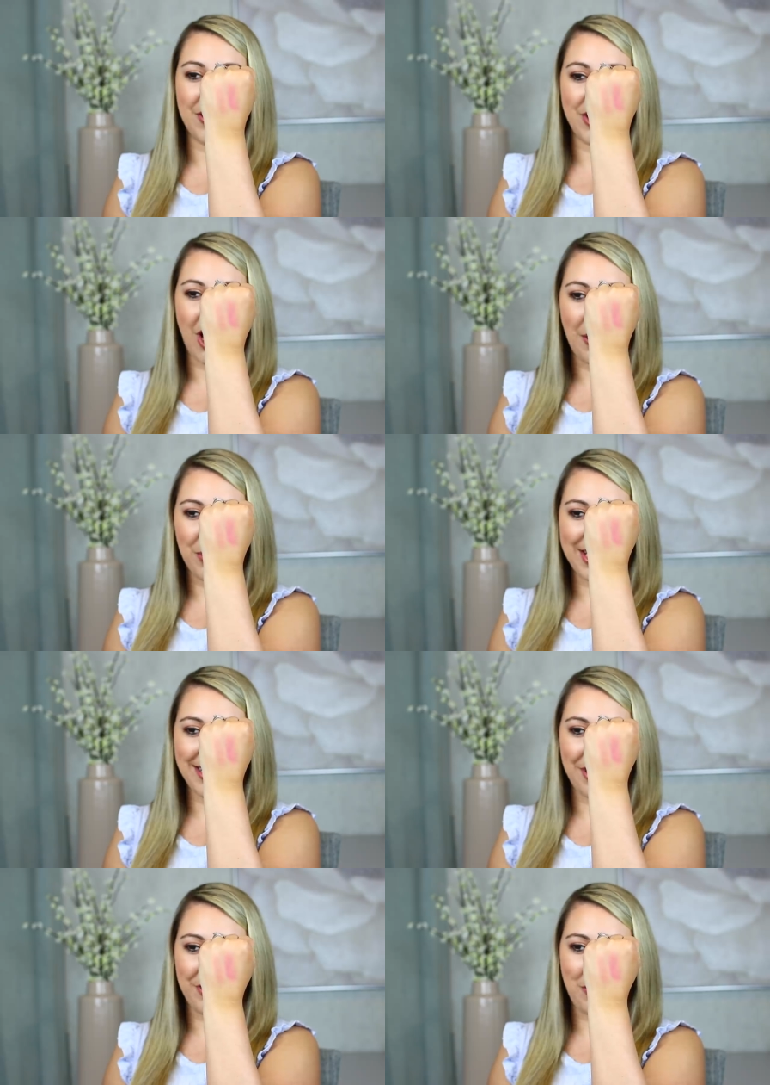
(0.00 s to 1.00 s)
The top one is
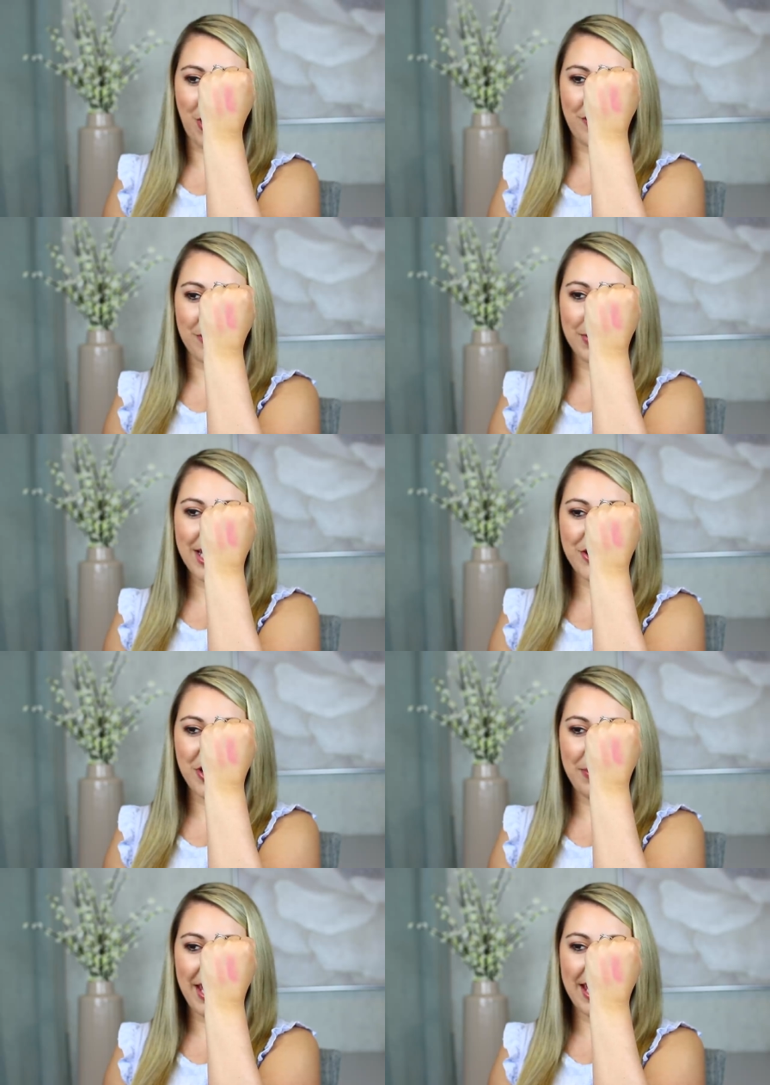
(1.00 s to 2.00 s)
definitely more of a
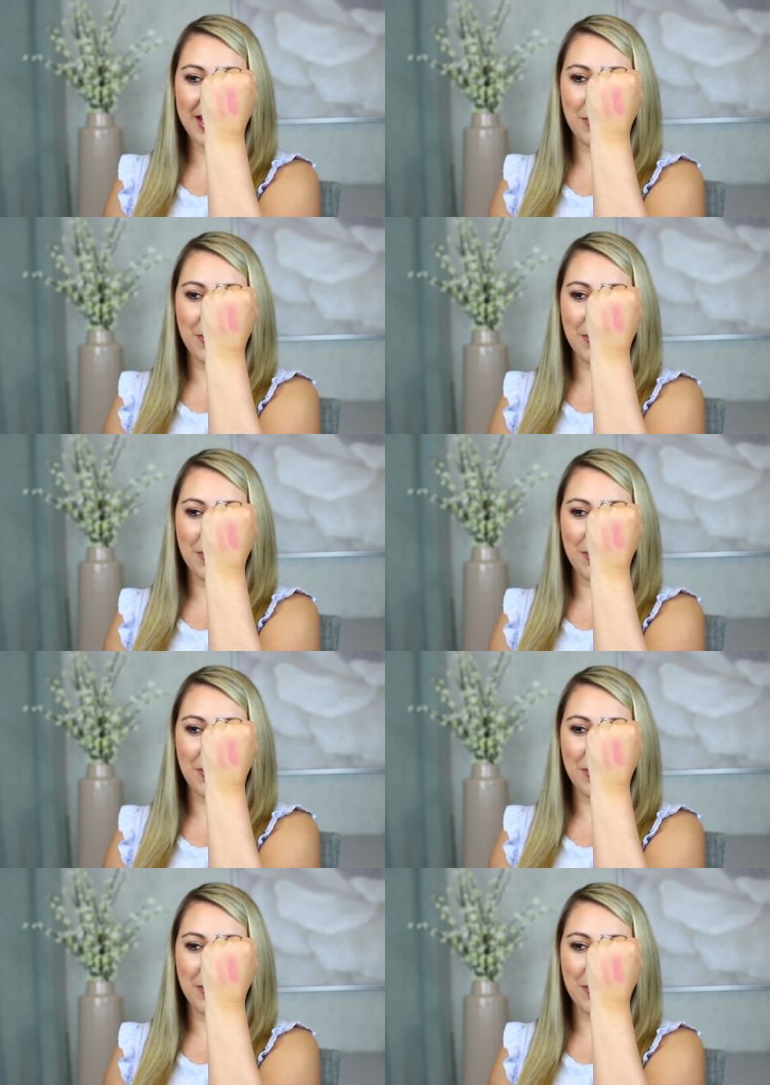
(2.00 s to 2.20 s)
peachy pink.